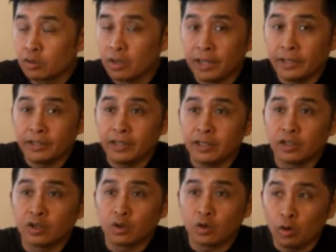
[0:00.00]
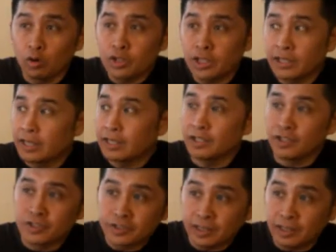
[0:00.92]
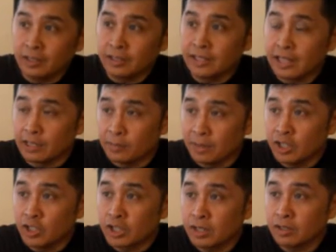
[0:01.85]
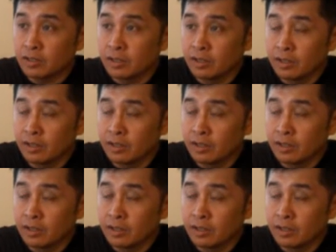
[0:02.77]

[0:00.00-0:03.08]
So, and the culture that in the region,